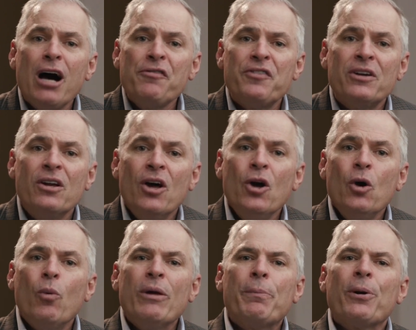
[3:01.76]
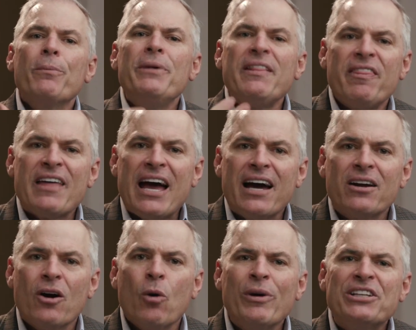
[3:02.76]
often we permit
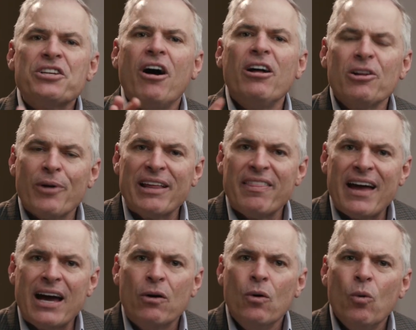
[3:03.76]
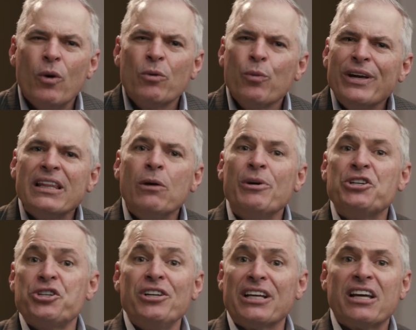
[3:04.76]
that or we tolerate that when really we
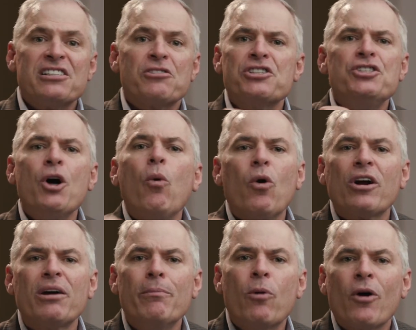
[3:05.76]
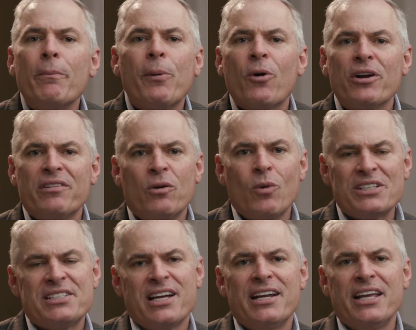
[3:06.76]
shouldn't because there's no work more important than
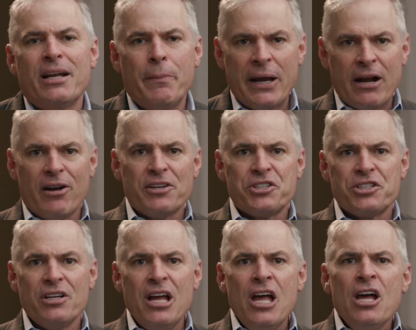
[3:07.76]
what's done in a parish.